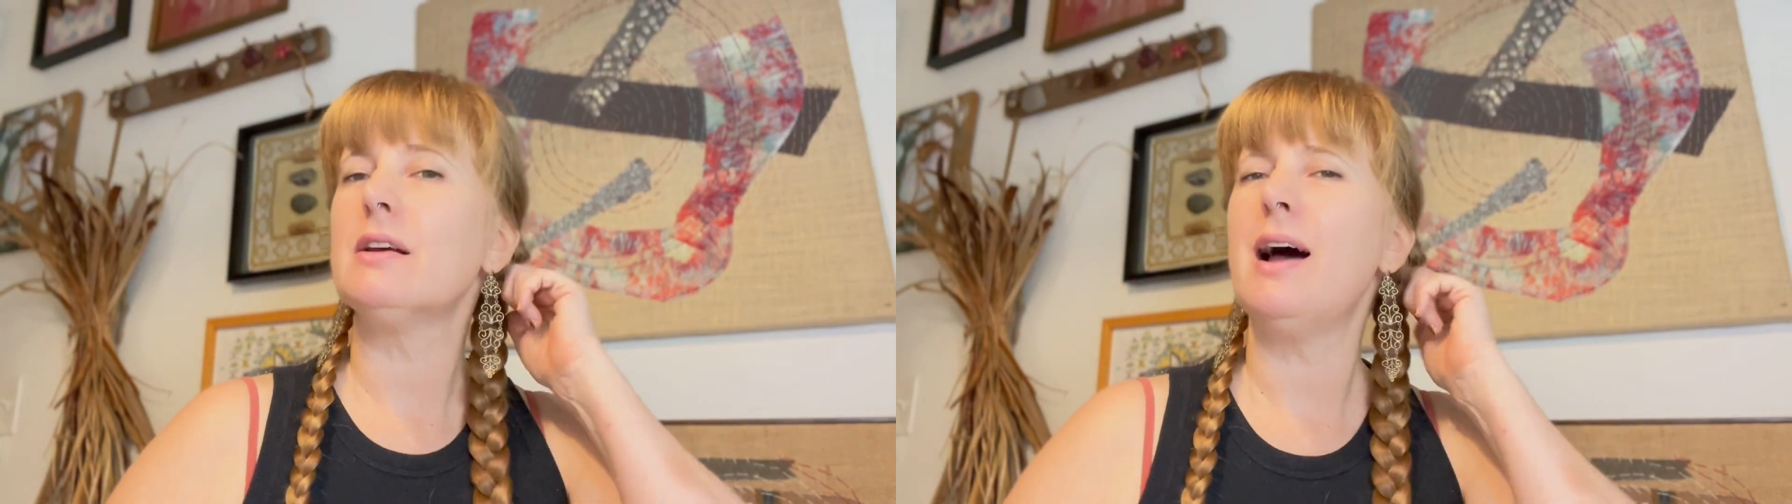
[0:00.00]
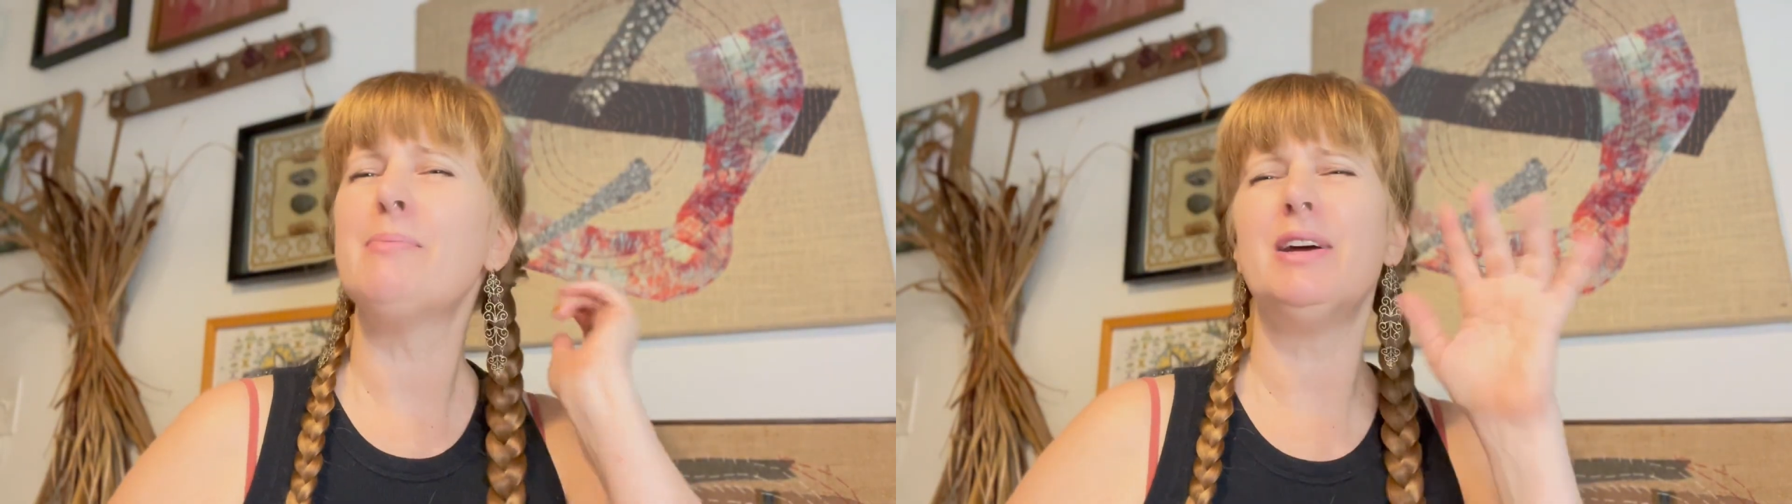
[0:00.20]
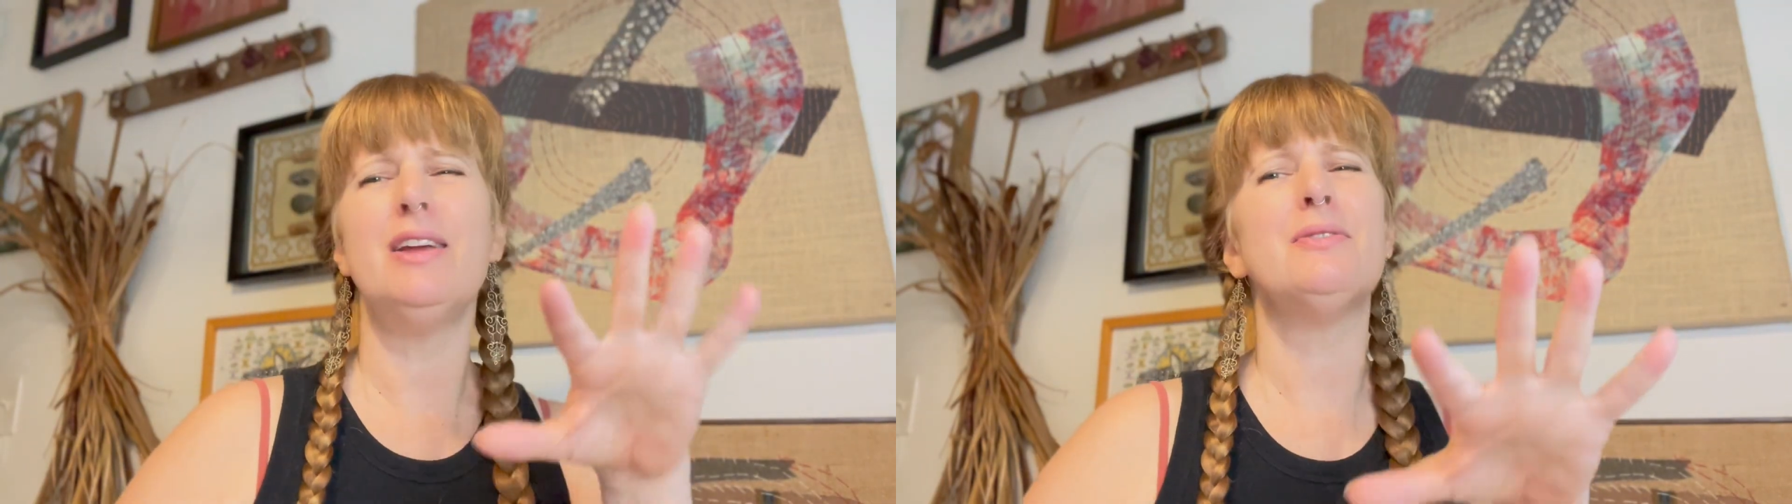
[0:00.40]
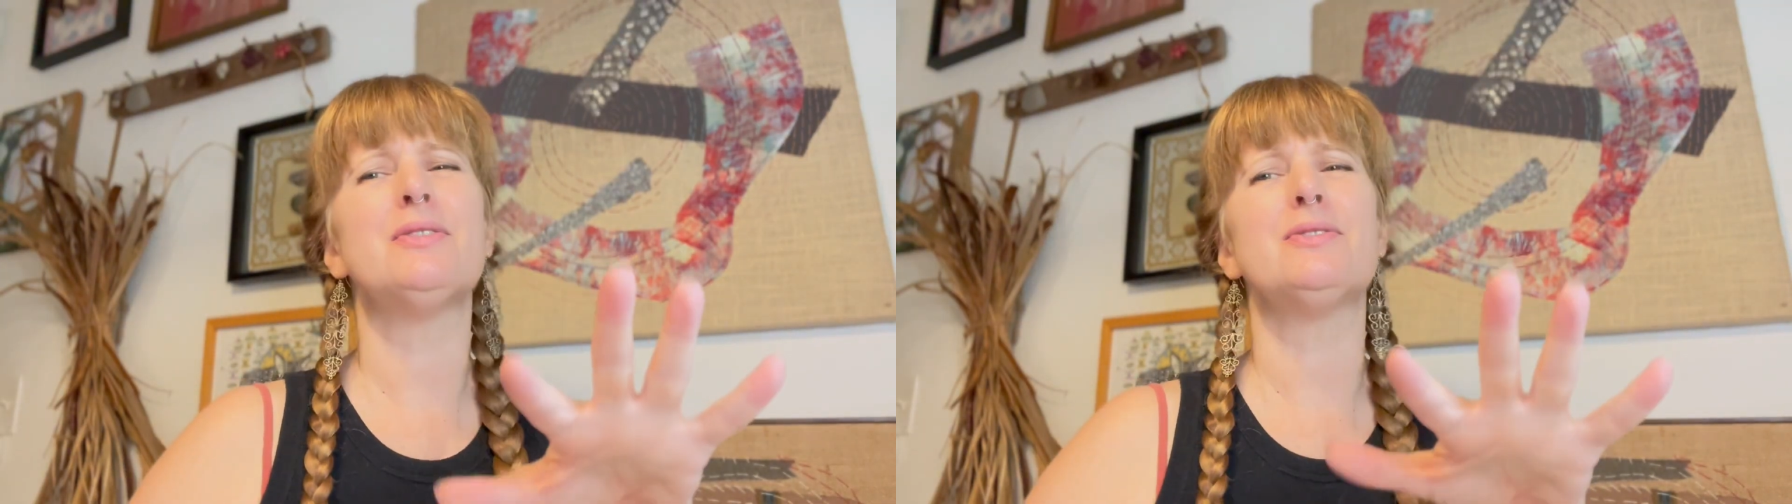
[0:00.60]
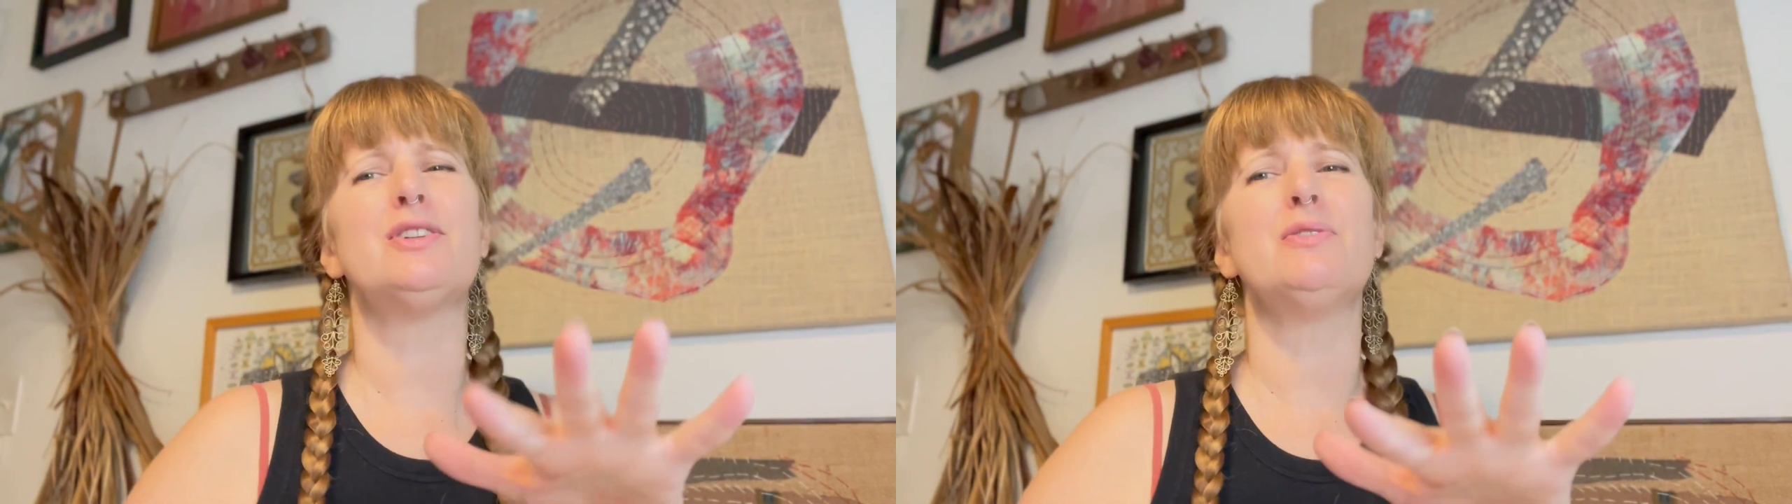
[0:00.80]
I'm going to use
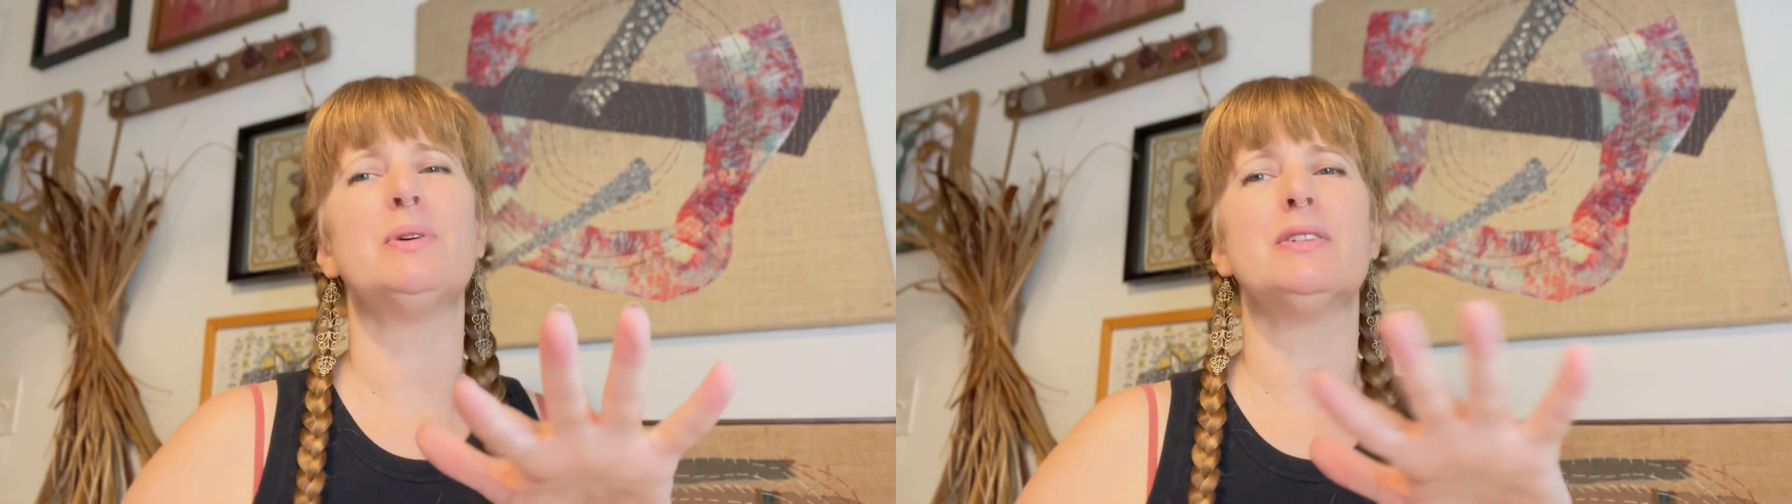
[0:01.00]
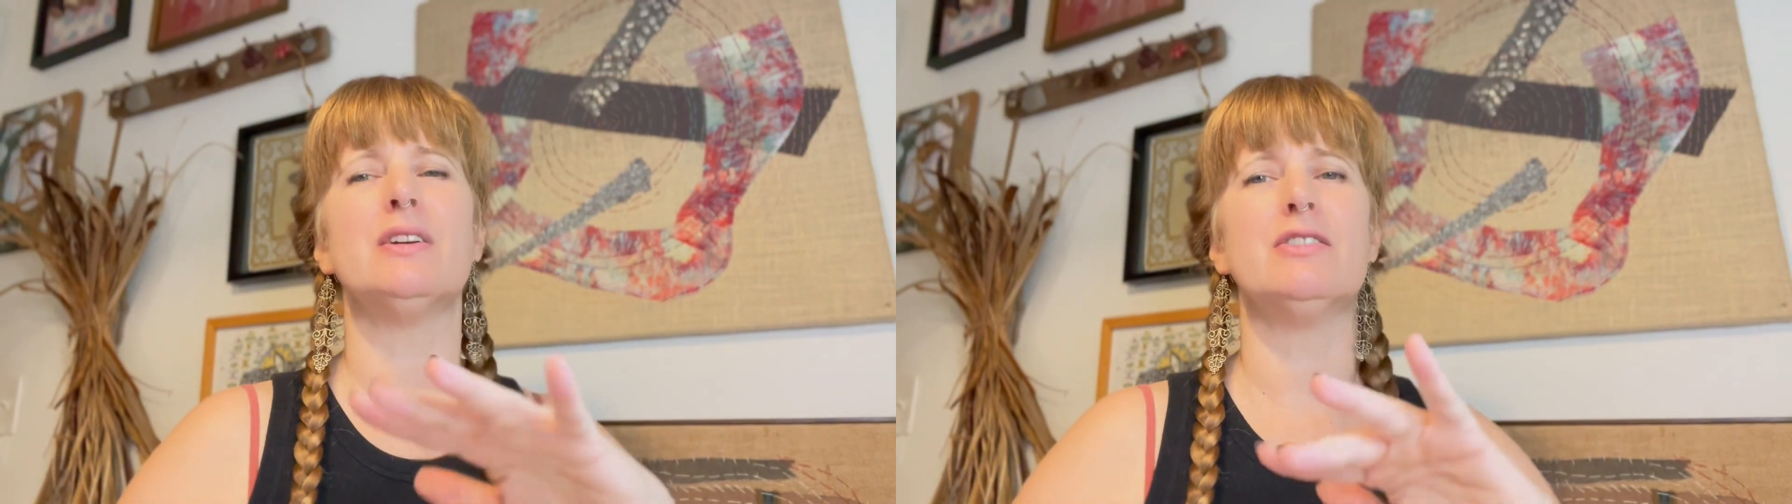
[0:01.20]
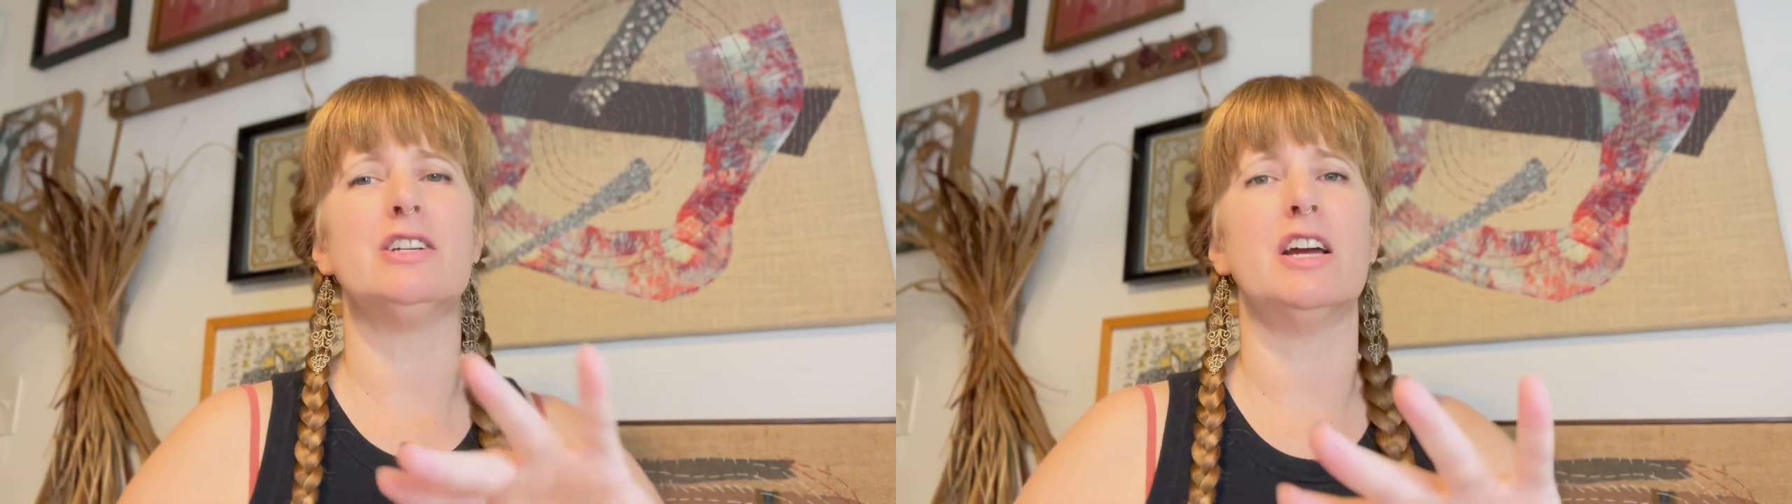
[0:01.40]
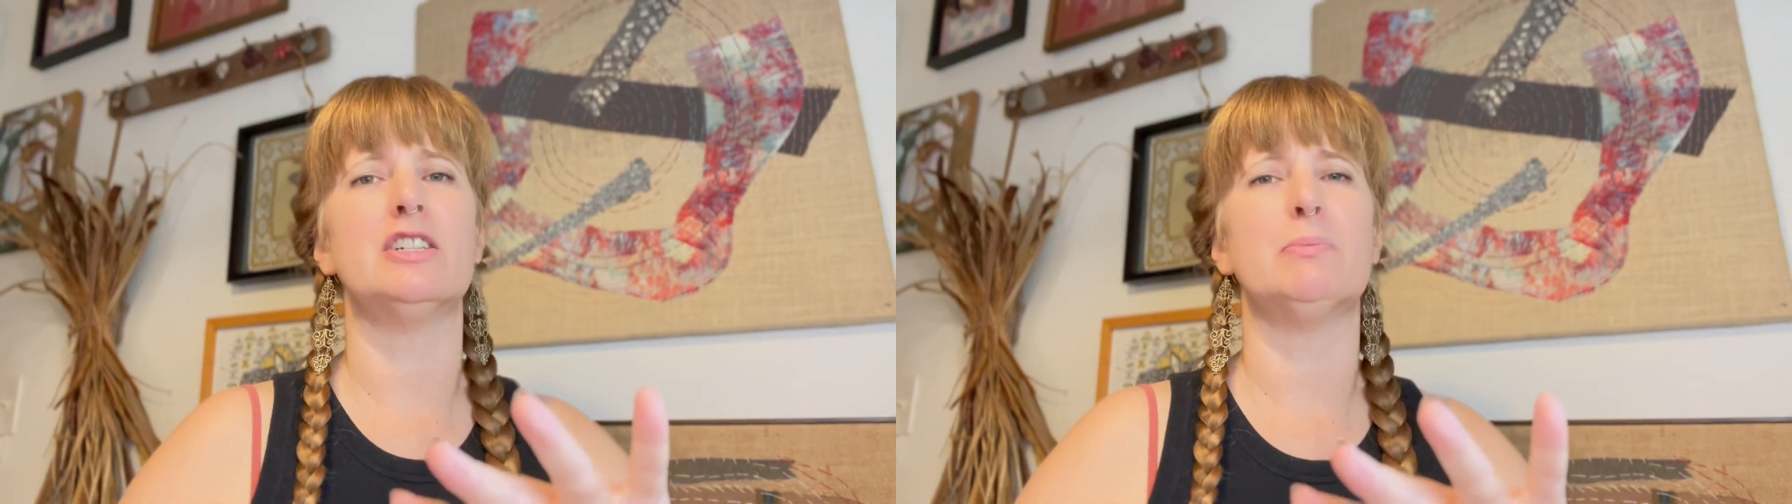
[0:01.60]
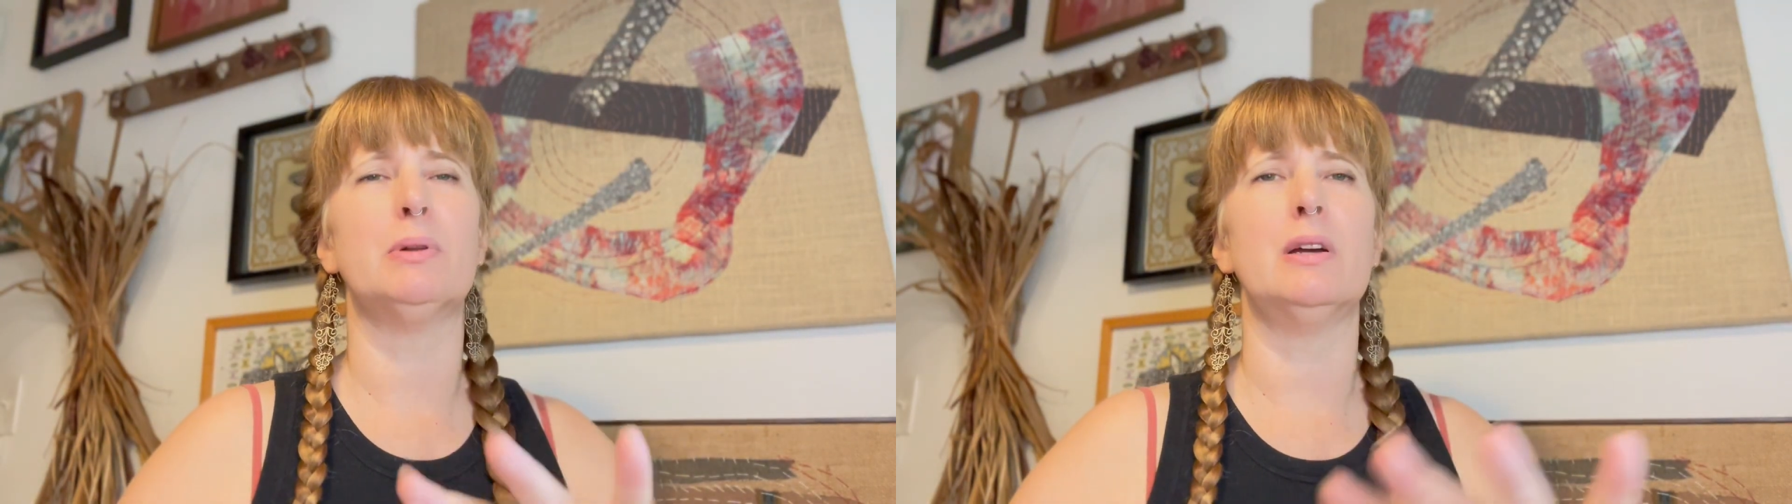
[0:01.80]
those 2 words
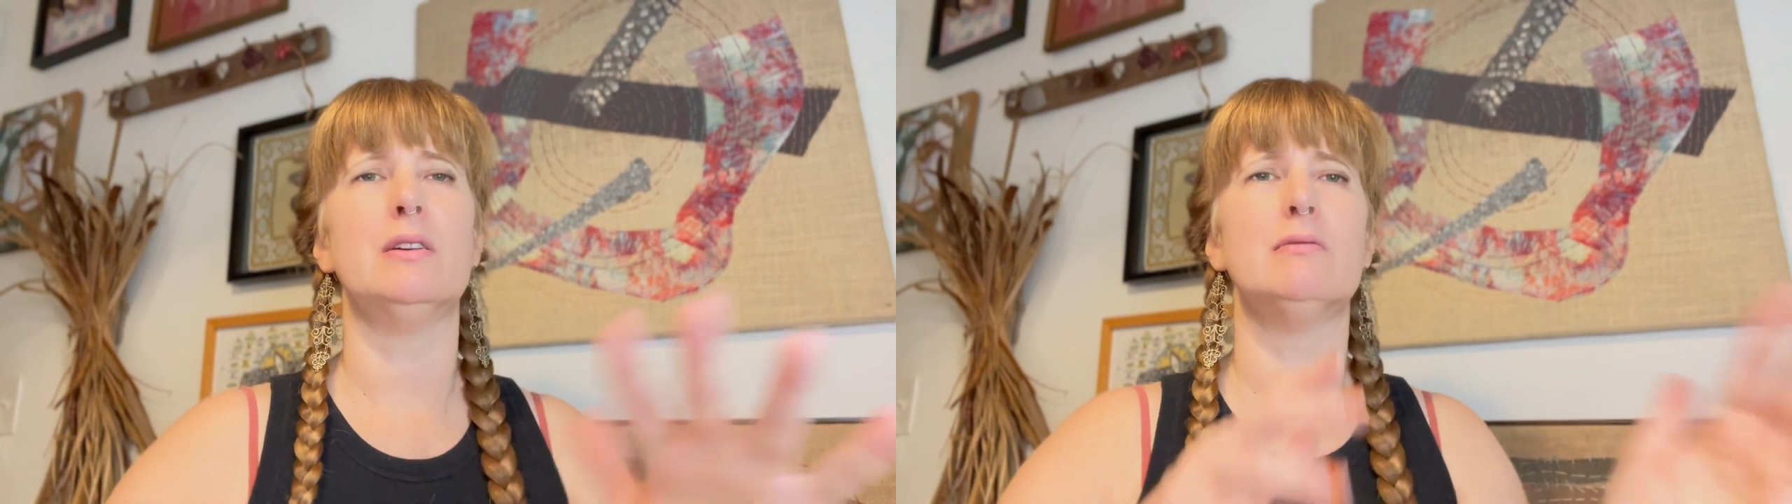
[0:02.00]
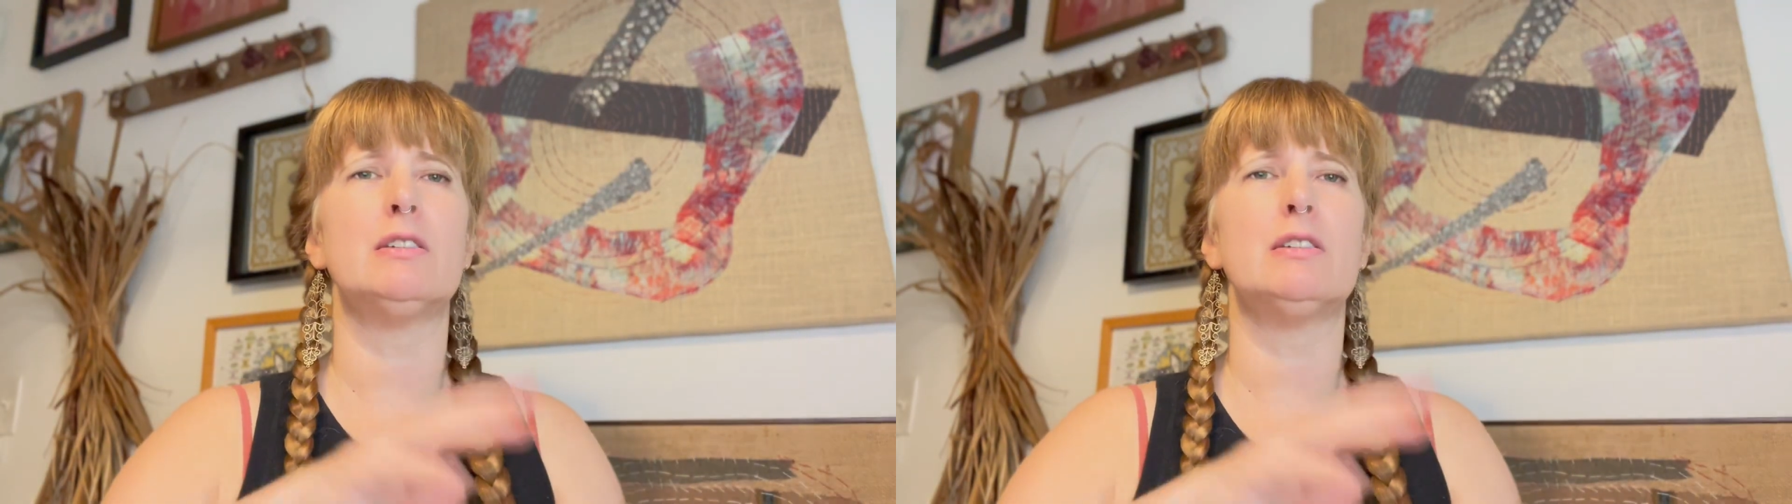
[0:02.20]
interchangeably.